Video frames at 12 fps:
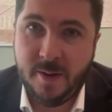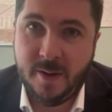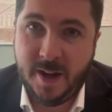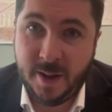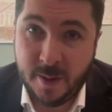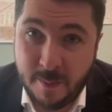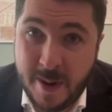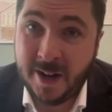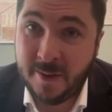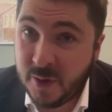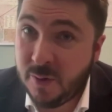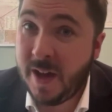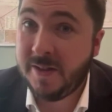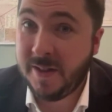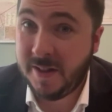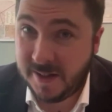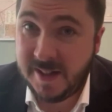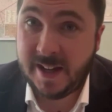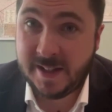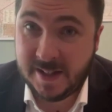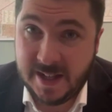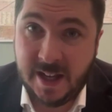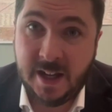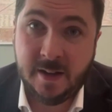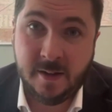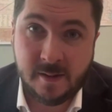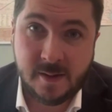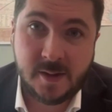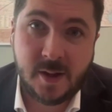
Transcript: in the middle of 2016,